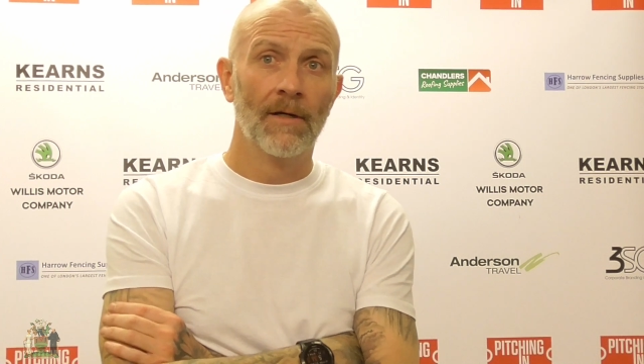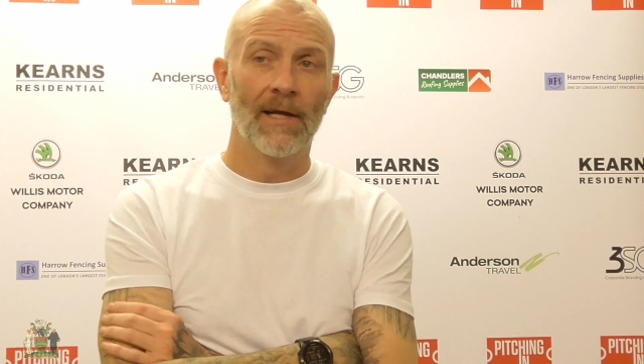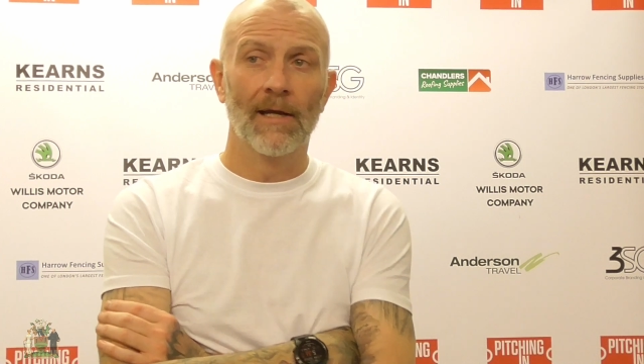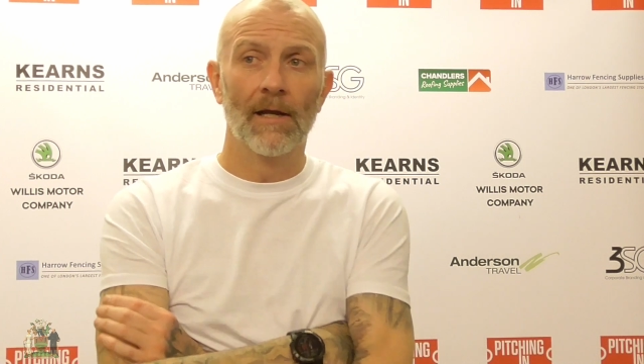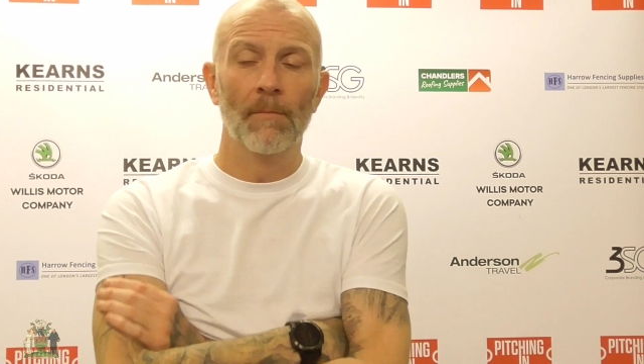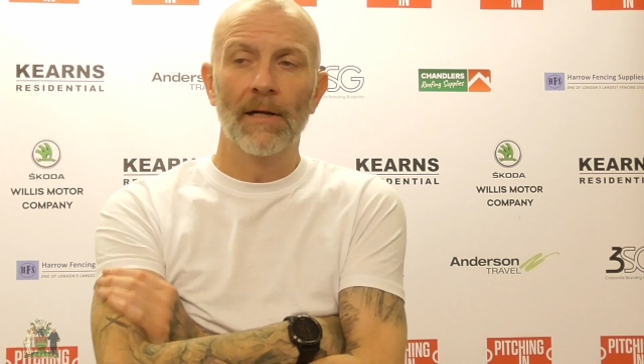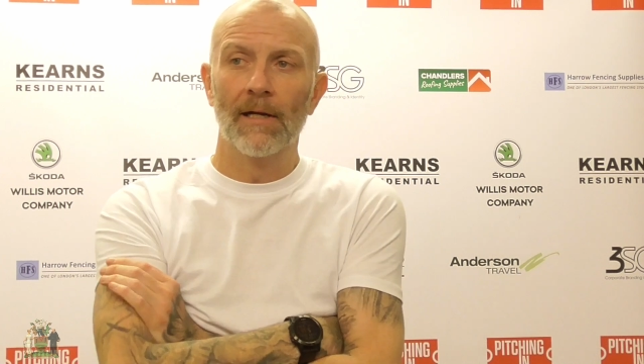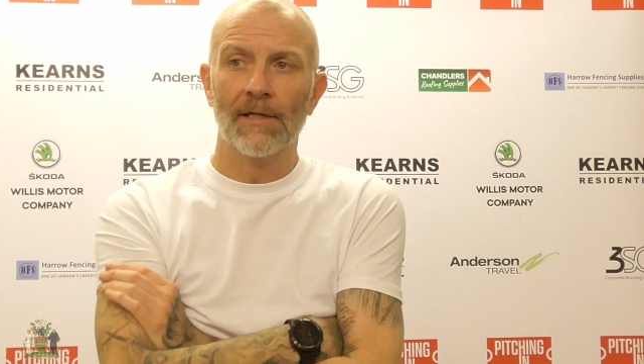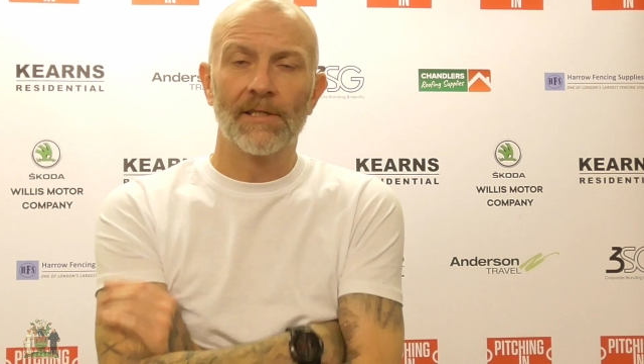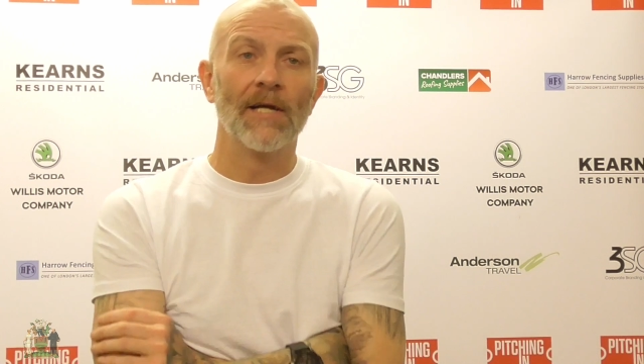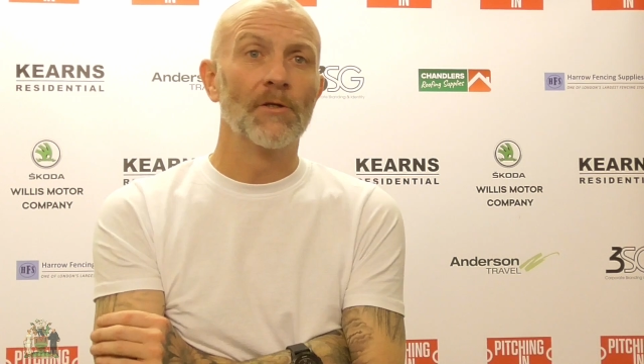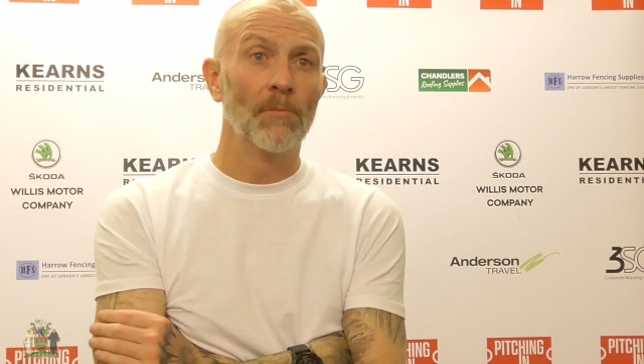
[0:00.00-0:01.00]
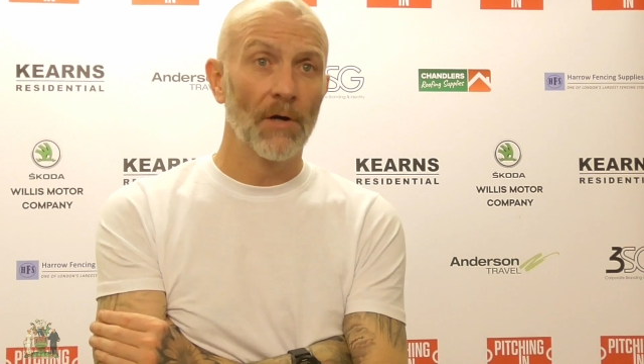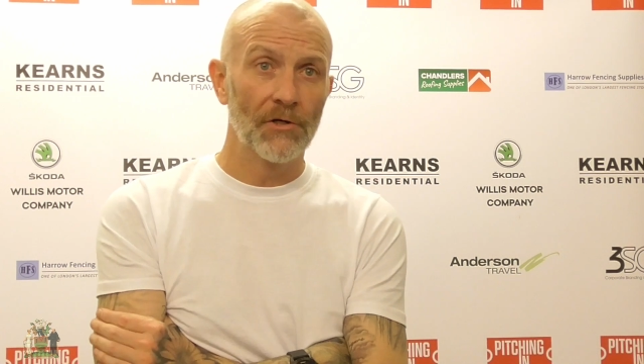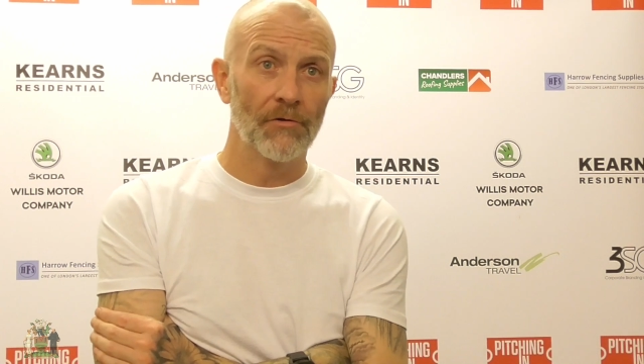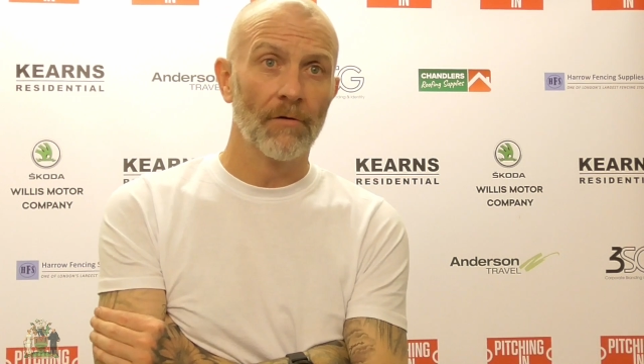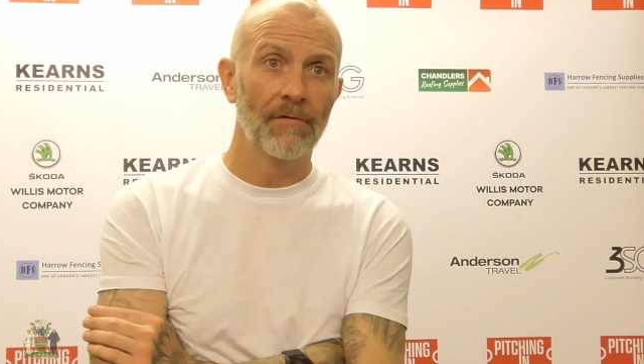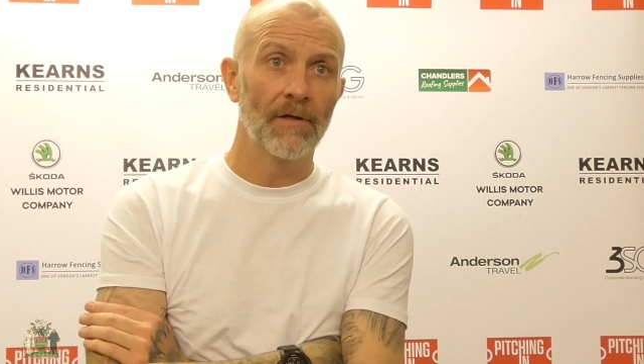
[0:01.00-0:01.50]
it immediately takes the
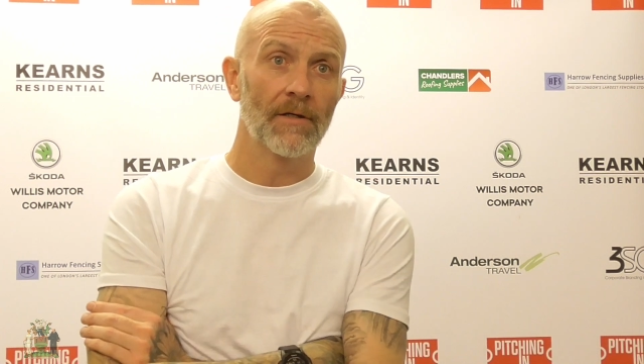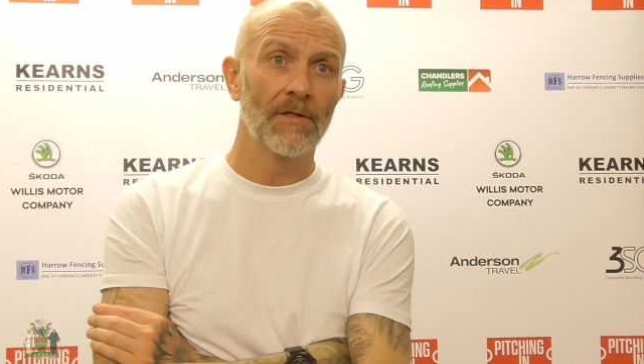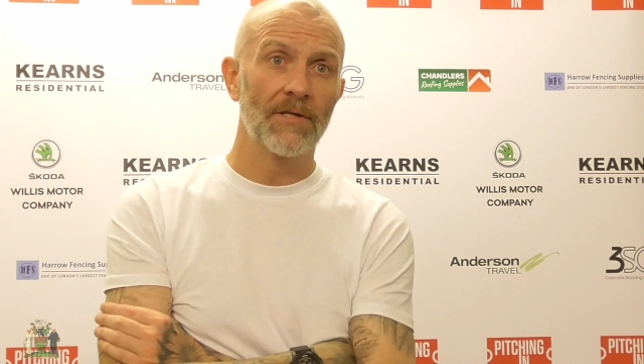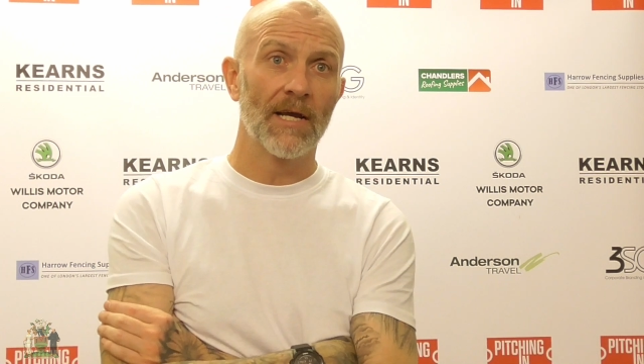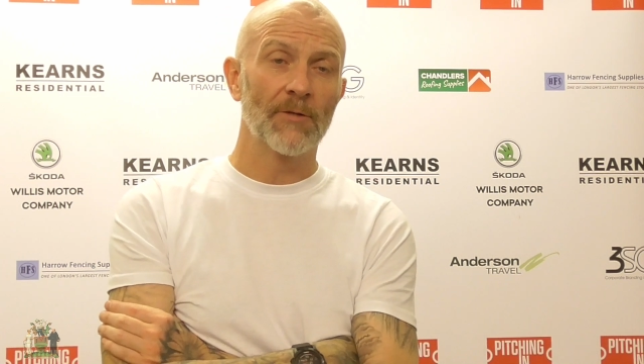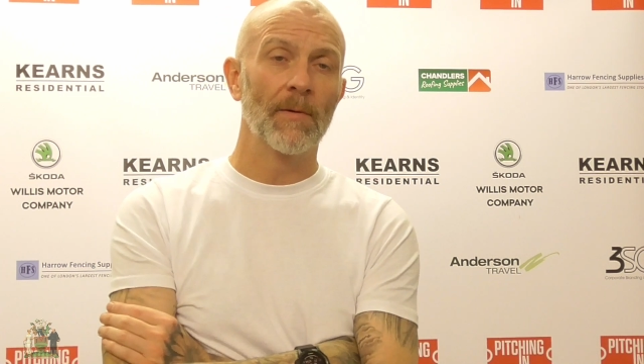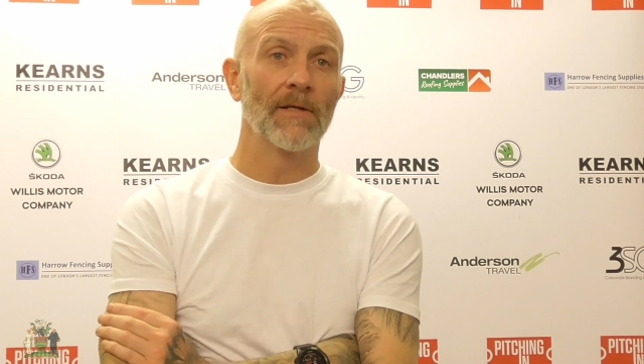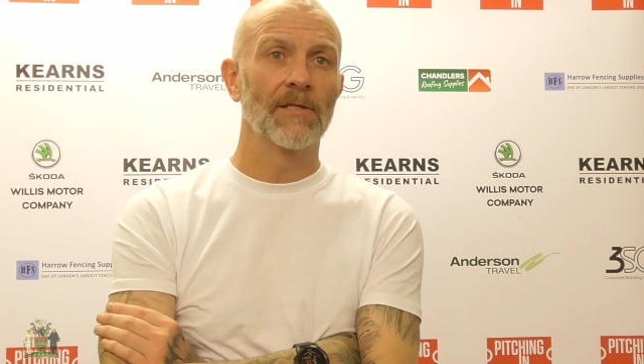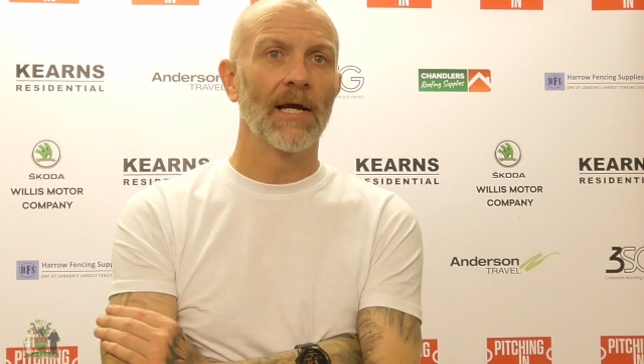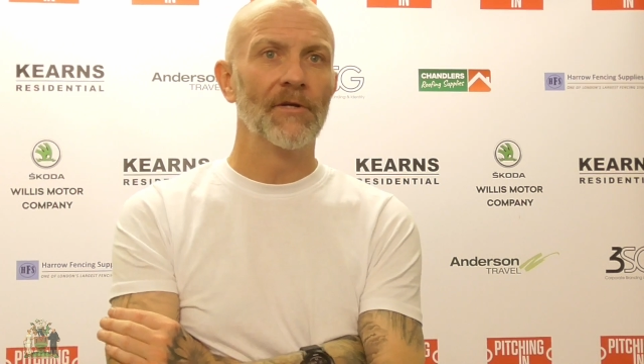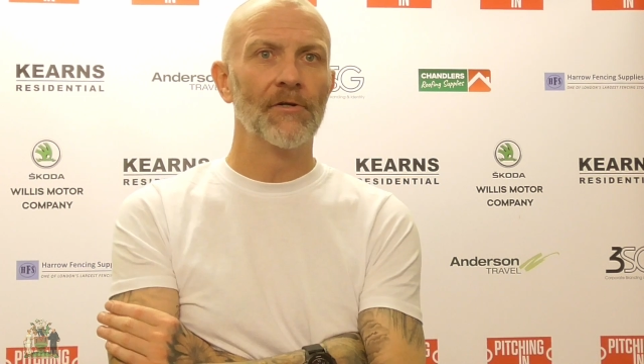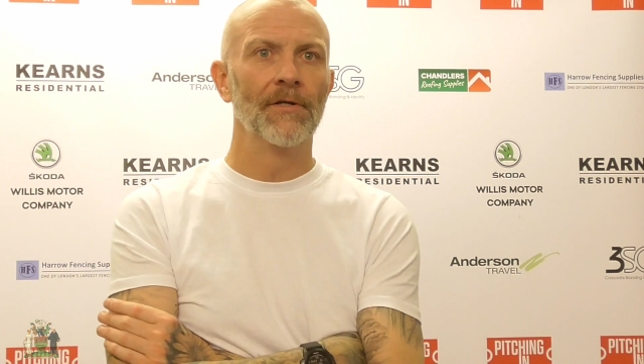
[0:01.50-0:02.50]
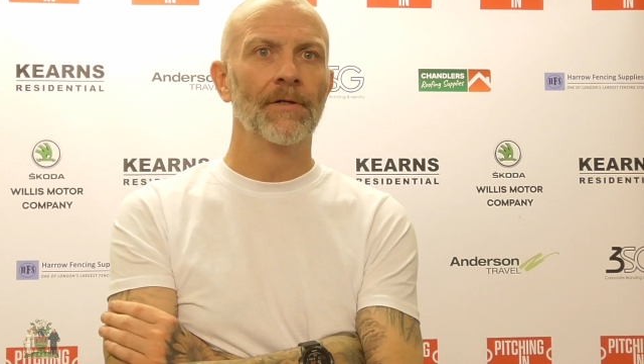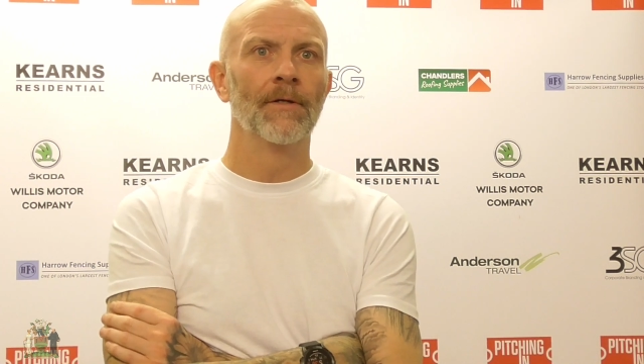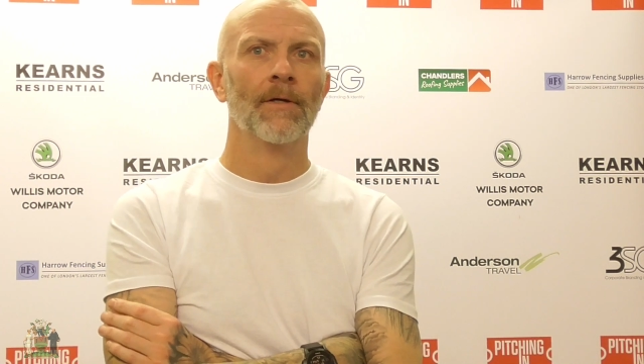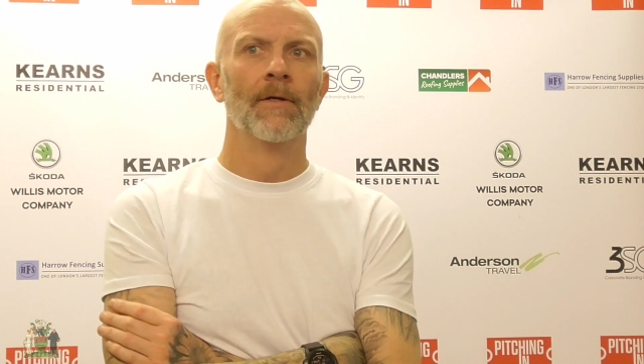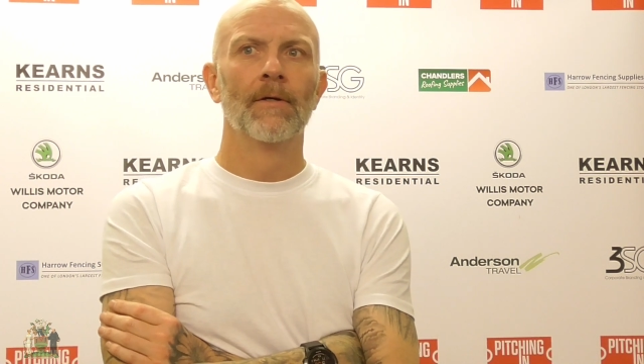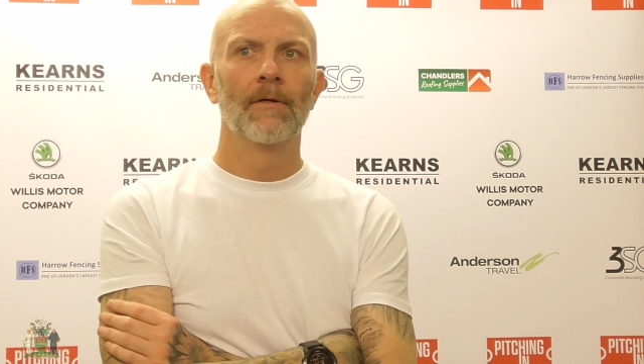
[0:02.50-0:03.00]
pressure off you, because the expectation